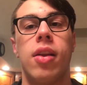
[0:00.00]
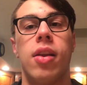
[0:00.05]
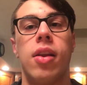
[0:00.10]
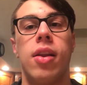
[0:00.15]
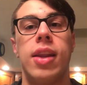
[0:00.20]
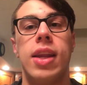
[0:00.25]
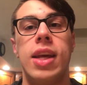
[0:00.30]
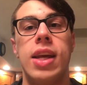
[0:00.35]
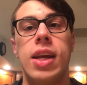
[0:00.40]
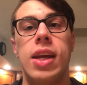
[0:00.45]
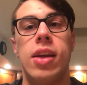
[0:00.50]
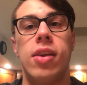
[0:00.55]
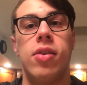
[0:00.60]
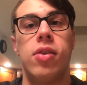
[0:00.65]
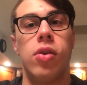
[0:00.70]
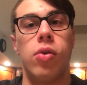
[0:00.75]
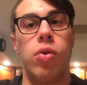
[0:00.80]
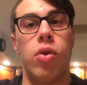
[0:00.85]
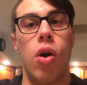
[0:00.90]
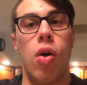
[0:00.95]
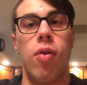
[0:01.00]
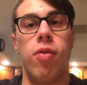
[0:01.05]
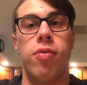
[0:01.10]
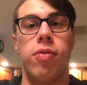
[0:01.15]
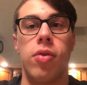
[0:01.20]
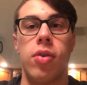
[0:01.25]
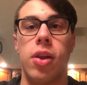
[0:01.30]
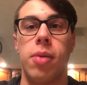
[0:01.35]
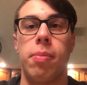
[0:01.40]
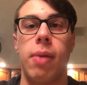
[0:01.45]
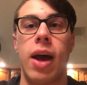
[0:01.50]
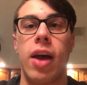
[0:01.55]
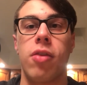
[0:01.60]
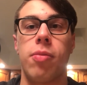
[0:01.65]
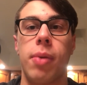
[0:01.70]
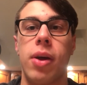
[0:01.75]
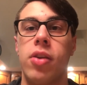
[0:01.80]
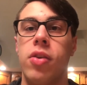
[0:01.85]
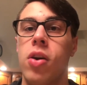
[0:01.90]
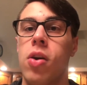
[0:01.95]
knee to go fully
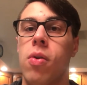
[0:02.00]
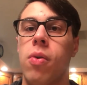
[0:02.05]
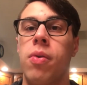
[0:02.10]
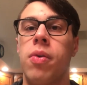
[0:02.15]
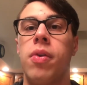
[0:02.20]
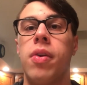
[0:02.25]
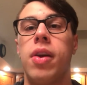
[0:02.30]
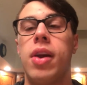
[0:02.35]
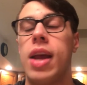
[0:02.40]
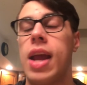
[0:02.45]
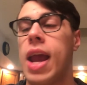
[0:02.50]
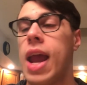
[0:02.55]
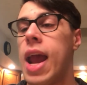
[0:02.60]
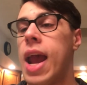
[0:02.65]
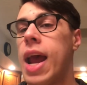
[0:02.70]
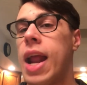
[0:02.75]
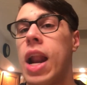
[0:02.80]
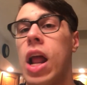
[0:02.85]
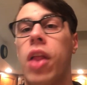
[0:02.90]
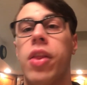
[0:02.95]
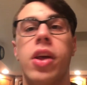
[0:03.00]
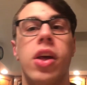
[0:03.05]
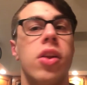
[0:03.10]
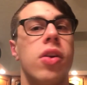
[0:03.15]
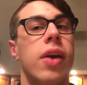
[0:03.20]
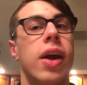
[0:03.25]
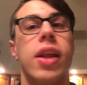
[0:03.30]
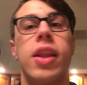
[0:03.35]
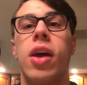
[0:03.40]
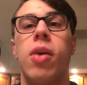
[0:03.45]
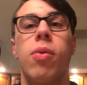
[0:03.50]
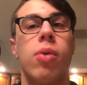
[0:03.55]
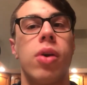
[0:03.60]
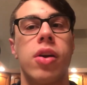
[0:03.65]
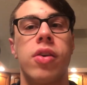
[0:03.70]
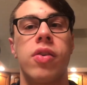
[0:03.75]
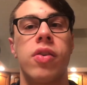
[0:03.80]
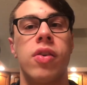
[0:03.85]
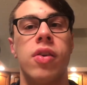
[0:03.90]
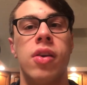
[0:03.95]
past my toe. And on the other hand, that
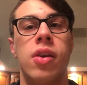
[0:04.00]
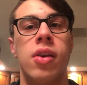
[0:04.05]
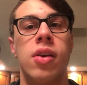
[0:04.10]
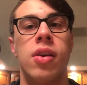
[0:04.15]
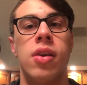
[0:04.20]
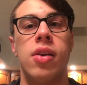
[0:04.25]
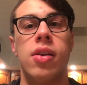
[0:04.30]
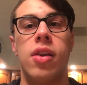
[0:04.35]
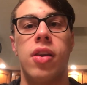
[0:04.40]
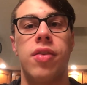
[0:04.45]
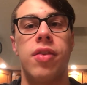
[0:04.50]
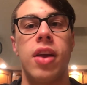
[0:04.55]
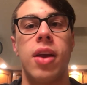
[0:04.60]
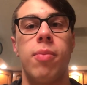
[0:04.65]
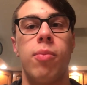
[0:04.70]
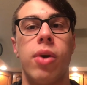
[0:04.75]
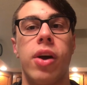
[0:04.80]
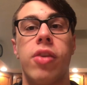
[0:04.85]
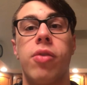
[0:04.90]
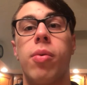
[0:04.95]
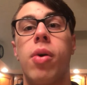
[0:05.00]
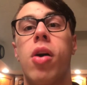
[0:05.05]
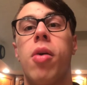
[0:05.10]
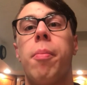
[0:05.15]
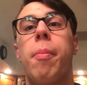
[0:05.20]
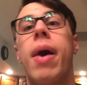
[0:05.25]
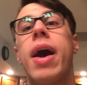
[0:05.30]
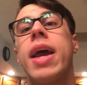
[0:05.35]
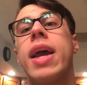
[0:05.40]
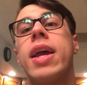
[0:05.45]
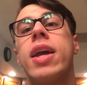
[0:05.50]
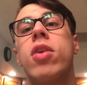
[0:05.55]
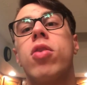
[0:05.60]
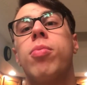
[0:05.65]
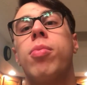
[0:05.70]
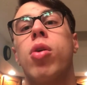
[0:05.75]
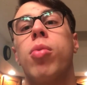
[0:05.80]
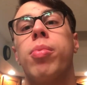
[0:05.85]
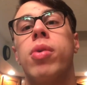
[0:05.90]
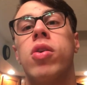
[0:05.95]
works the same way as well. My ankle
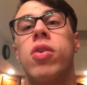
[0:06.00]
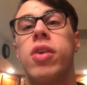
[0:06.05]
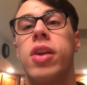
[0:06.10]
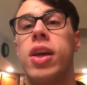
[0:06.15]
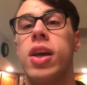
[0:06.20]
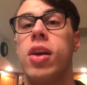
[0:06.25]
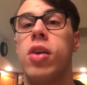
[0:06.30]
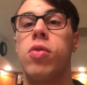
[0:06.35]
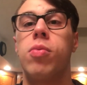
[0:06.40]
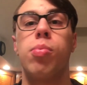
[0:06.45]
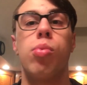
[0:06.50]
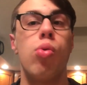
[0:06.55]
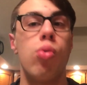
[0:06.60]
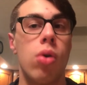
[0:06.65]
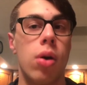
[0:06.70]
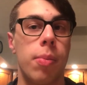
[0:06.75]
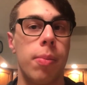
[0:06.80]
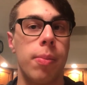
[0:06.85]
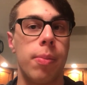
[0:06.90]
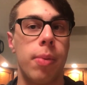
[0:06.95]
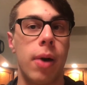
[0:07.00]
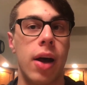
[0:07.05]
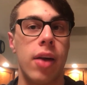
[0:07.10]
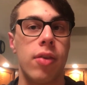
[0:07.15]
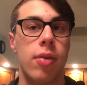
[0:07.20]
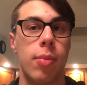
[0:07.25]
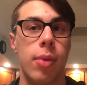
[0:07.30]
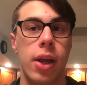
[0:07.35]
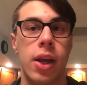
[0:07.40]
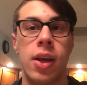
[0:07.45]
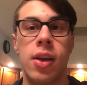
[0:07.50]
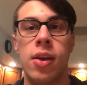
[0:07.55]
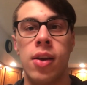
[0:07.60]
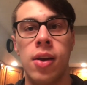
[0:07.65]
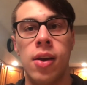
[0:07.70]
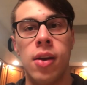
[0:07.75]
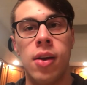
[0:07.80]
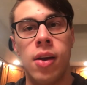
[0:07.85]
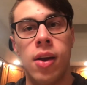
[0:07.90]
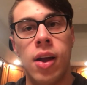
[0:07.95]
mobility is poor, possibly.
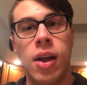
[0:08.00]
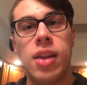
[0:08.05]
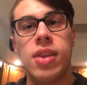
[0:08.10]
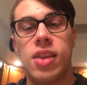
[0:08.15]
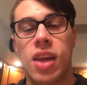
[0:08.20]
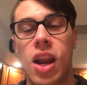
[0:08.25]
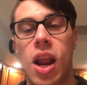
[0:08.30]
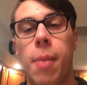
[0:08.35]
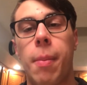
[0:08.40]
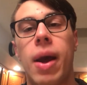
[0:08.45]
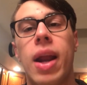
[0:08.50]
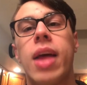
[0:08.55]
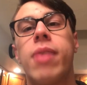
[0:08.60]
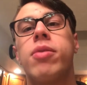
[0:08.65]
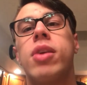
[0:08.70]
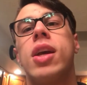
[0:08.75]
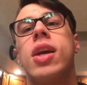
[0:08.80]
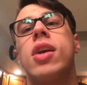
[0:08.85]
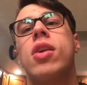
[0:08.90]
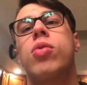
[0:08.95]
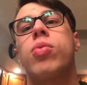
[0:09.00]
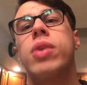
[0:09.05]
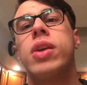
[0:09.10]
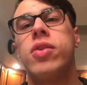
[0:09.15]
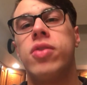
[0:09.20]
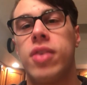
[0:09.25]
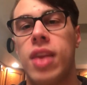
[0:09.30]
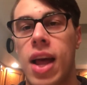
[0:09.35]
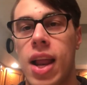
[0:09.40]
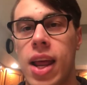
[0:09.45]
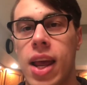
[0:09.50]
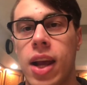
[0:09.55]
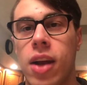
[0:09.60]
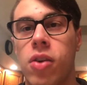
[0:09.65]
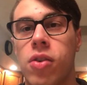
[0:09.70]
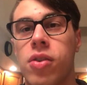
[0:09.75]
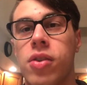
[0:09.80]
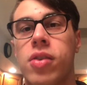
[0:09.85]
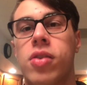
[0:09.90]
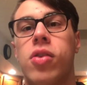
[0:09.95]
Then I might have to increase that
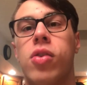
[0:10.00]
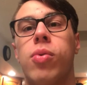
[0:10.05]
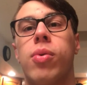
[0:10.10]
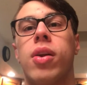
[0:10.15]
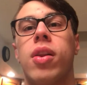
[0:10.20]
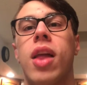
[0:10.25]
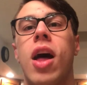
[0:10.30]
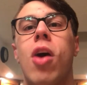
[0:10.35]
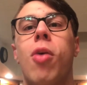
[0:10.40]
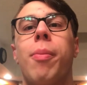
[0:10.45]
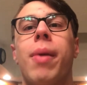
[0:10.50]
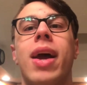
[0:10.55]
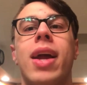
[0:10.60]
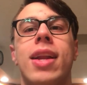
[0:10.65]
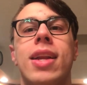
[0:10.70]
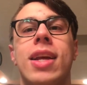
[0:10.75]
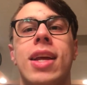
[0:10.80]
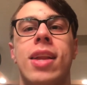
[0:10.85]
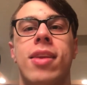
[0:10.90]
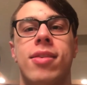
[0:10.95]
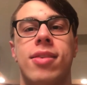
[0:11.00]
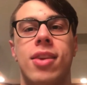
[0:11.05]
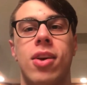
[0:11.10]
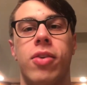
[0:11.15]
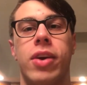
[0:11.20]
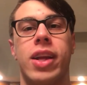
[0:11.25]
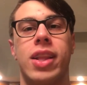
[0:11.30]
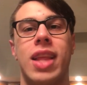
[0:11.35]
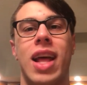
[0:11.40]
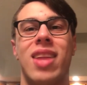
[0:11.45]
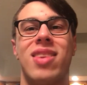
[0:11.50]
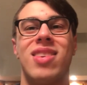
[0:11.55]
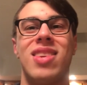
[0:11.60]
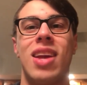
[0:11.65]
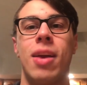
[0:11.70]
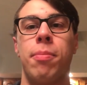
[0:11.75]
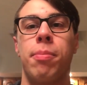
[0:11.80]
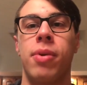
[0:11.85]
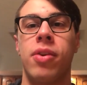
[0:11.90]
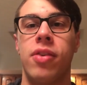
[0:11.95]
angle to allow my knee to still hit that
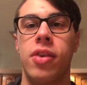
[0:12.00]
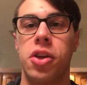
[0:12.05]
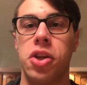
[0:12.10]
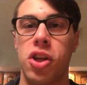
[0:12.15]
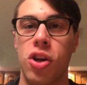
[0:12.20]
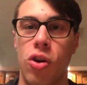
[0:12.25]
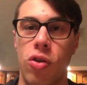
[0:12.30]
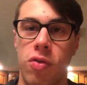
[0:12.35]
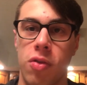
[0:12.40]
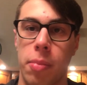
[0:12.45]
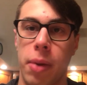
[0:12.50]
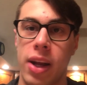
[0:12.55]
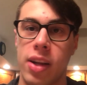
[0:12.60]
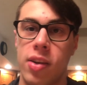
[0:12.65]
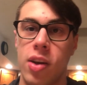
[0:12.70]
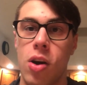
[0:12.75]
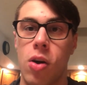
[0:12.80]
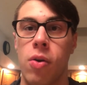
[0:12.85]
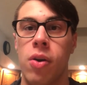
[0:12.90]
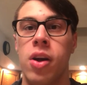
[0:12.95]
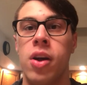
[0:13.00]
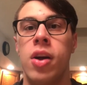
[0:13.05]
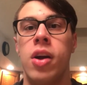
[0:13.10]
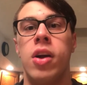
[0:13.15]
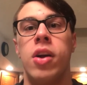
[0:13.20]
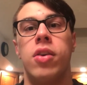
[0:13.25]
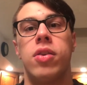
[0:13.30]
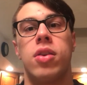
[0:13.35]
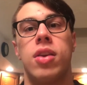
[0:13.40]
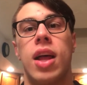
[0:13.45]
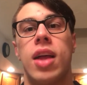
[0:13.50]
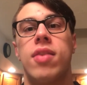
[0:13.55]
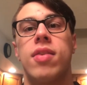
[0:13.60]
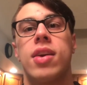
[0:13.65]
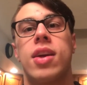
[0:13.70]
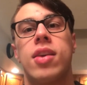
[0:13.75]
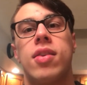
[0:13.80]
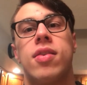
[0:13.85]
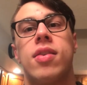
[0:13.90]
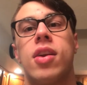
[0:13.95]
same position over my toe. So that's a
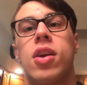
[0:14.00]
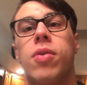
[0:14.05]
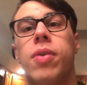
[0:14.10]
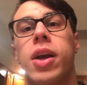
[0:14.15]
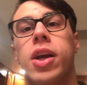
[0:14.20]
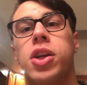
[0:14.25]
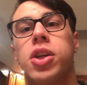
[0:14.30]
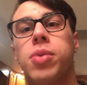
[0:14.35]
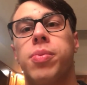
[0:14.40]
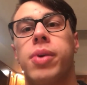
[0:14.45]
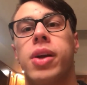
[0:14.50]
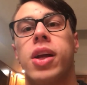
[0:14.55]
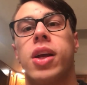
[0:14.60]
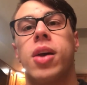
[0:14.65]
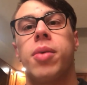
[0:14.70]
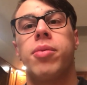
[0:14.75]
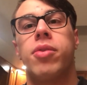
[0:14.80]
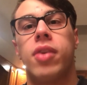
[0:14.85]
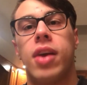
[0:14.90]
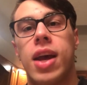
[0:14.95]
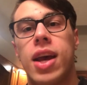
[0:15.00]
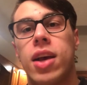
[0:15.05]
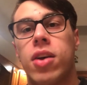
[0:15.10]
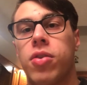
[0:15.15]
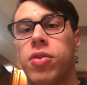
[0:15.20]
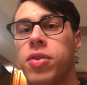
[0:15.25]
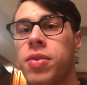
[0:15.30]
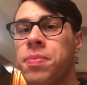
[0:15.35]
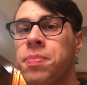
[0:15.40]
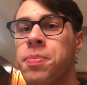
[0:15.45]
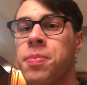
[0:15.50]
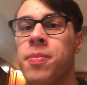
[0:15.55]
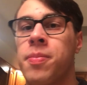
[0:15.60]
consideration when it comes to ankles.